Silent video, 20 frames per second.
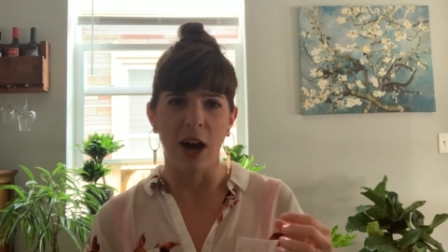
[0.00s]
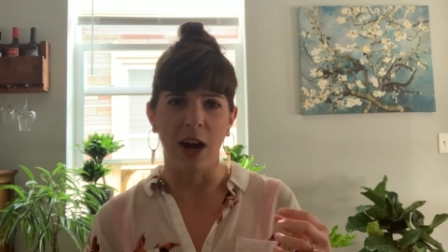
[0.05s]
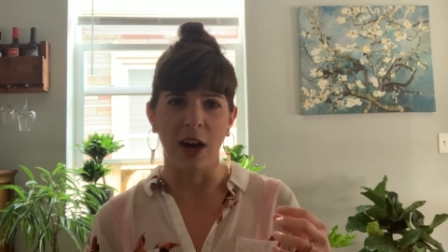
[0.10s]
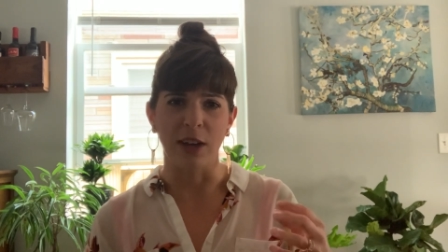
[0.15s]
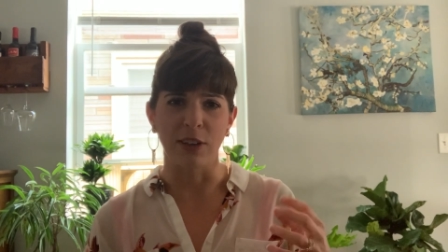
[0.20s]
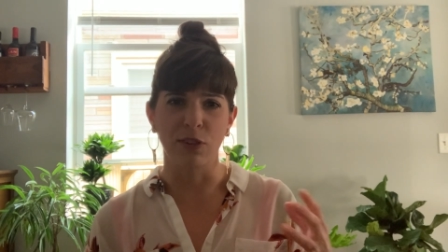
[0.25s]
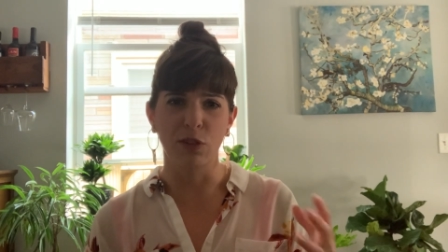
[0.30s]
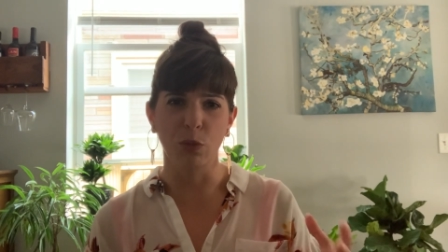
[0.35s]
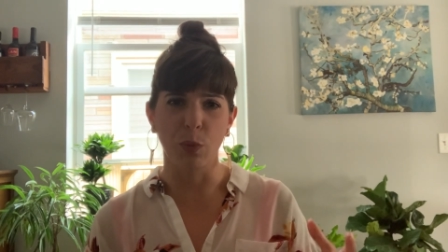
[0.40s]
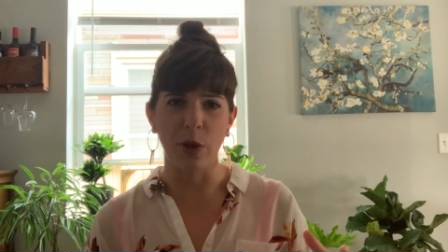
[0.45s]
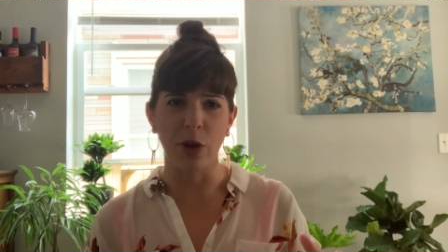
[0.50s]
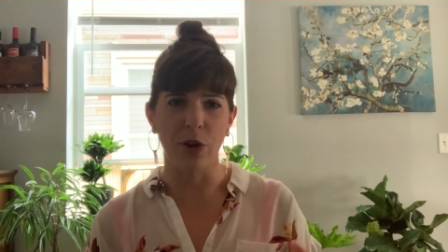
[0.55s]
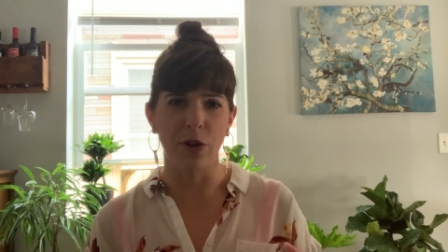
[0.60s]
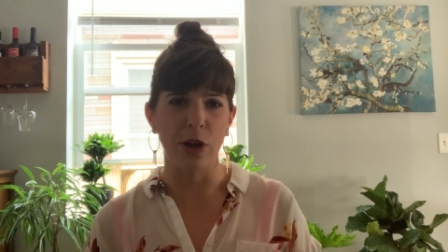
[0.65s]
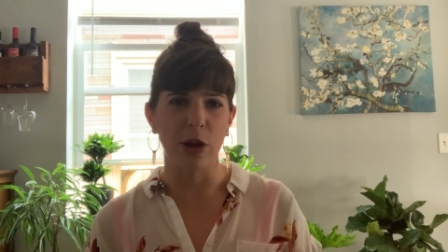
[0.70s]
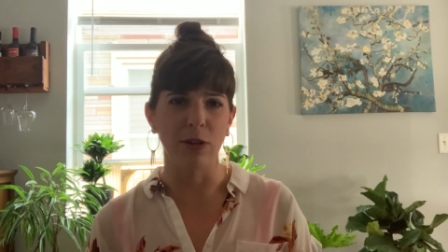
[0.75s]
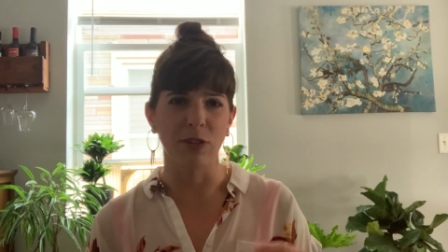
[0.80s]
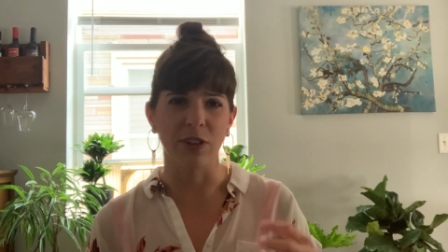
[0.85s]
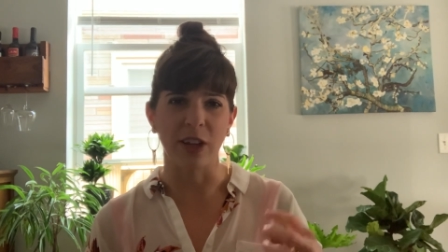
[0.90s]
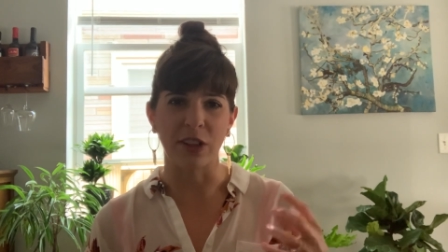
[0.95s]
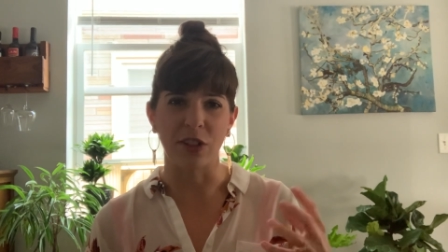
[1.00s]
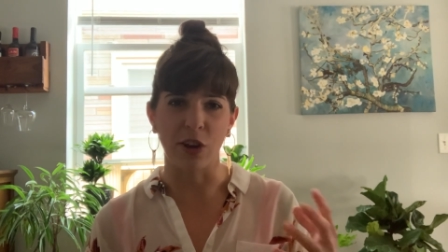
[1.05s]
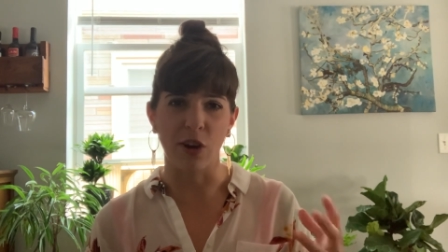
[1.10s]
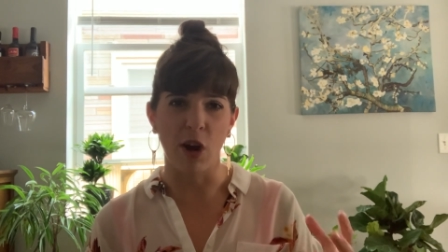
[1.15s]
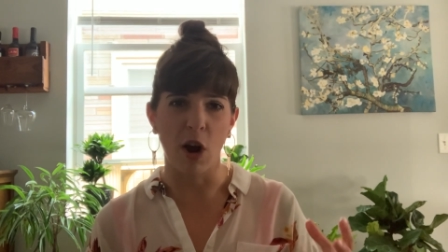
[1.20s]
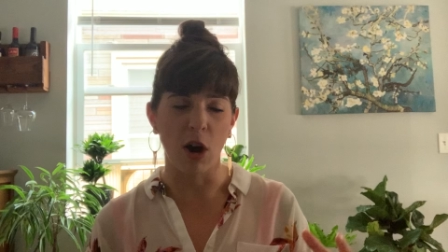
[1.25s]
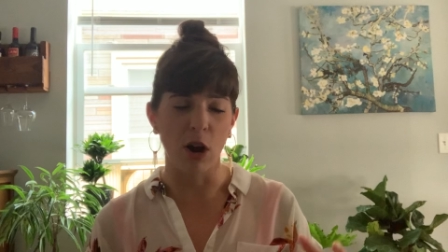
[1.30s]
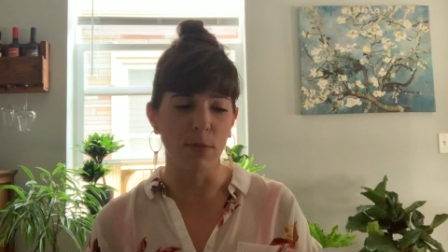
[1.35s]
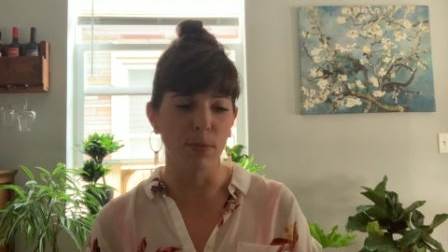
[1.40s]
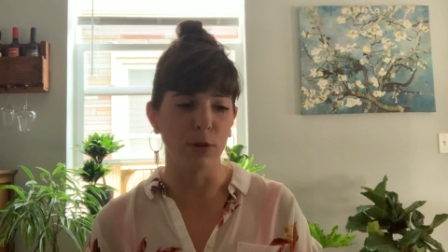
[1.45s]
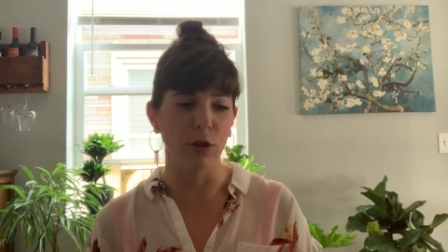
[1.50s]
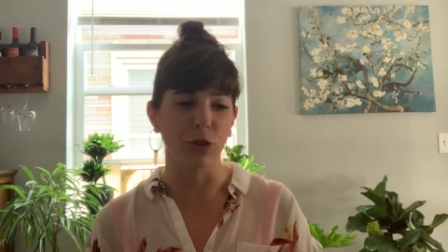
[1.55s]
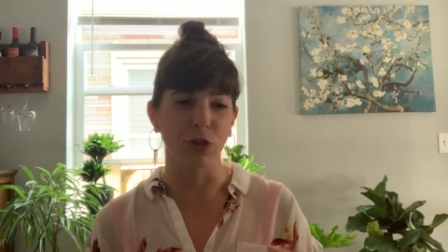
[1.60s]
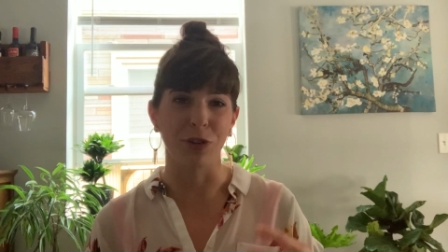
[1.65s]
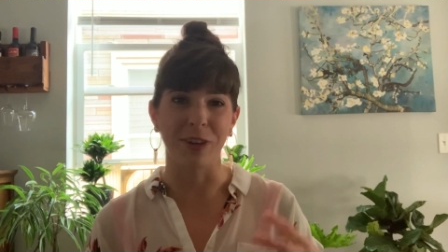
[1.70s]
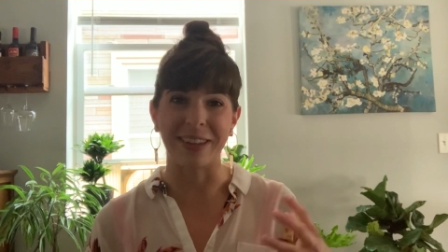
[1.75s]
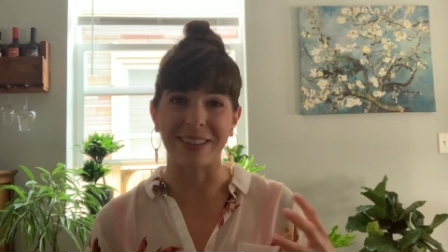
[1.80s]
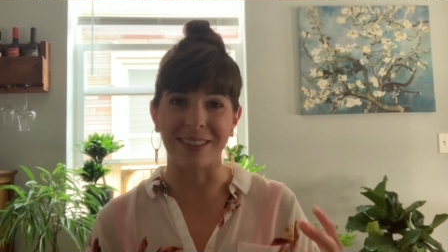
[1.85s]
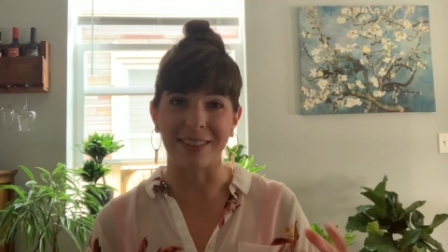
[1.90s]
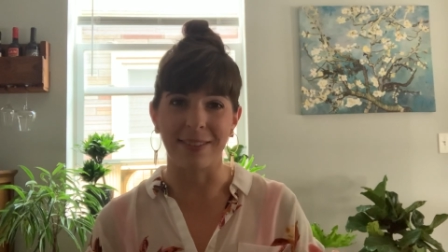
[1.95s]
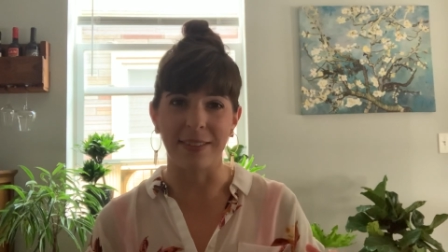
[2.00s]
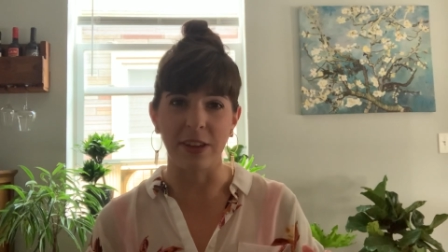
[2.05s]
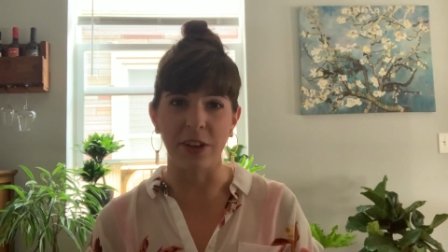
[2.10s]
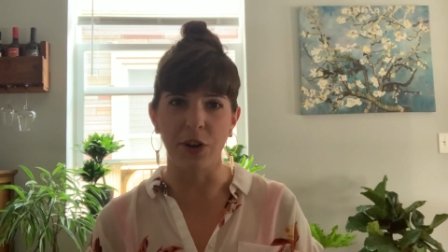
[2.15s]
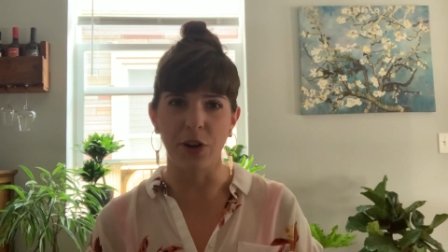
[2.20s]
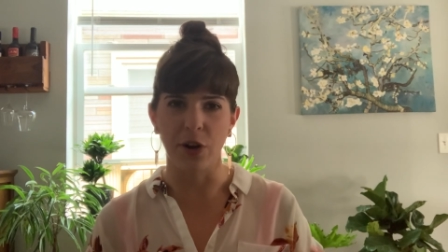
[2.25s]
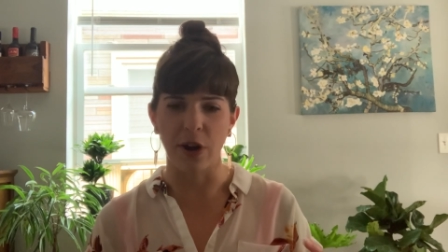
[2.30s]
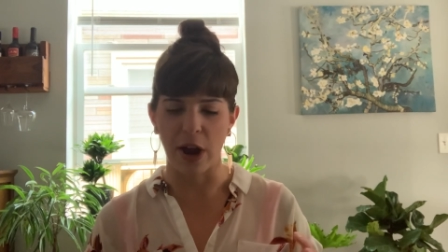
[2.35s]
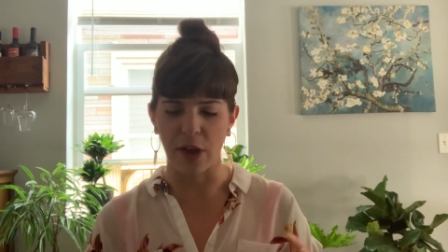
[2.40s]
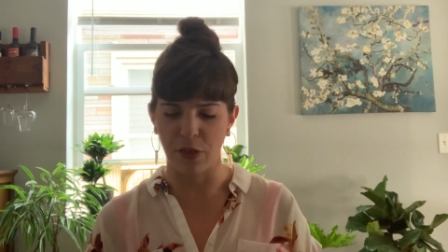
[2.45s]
sweeter notes like the caramels or like the cedar,